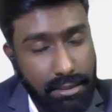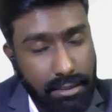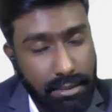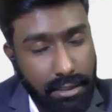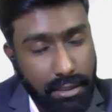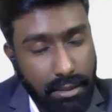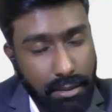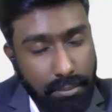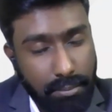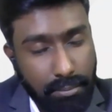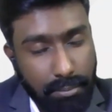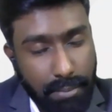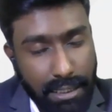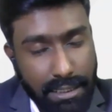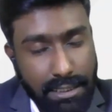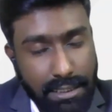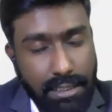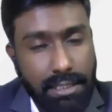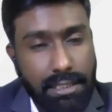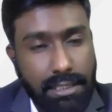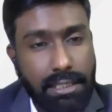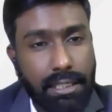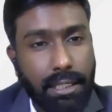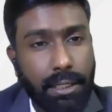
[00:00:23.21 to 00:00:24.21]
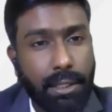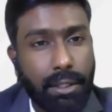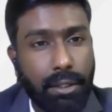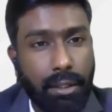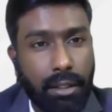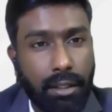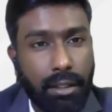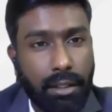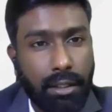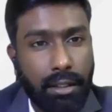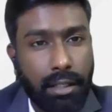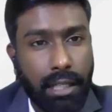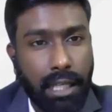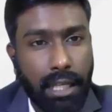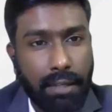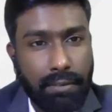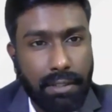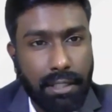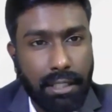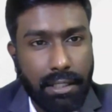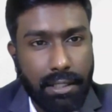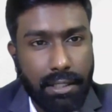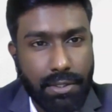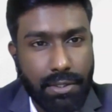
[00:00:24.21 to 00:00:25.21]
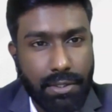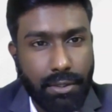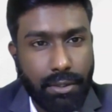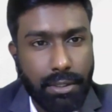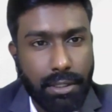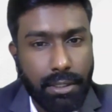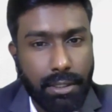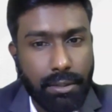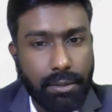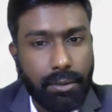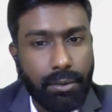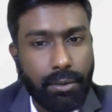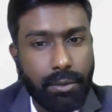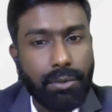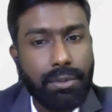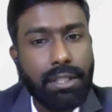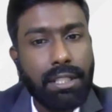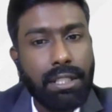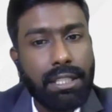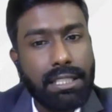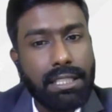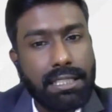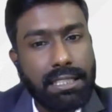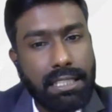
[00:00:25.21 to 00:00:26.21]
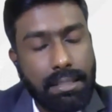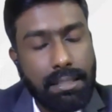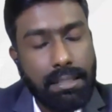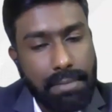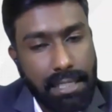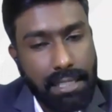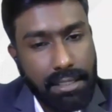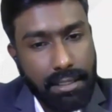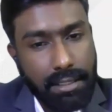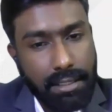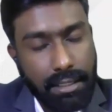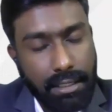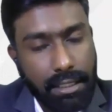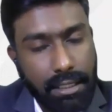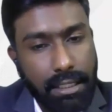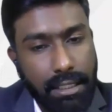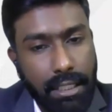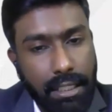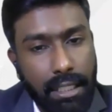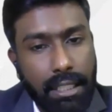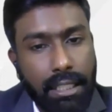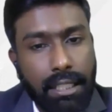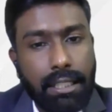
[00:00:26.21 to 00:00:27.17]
the muscles are having a disordered growth, similarly,